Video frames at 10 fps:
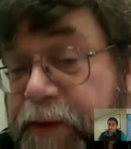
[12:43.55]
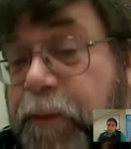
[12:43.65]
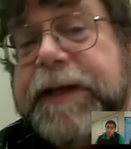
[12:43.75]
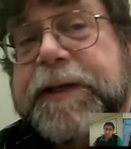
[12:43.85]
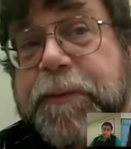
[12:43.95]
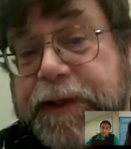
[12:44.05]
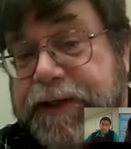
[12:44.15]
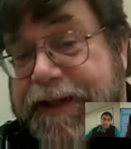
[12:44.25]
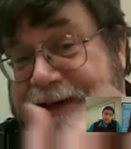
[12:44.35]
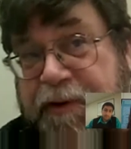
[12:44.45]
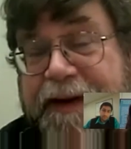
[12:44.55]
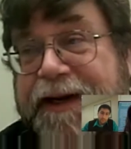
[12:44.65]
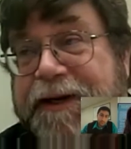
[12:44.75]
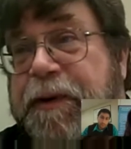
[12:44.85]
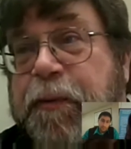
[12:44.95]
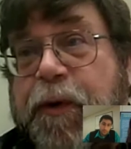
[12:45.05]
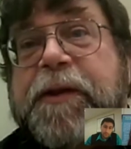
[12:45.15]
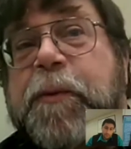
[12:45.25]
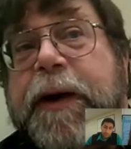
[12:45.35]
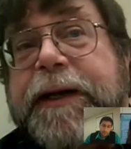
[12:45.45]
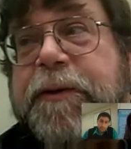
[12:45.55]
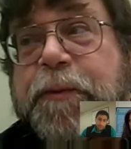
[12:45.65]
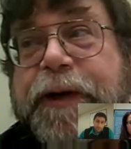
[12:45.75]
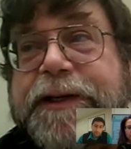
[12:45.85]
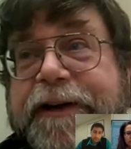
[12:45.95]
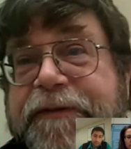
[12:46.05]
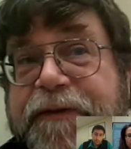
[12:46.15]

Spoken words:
of the ways in which that reminds me, one of the ways in which I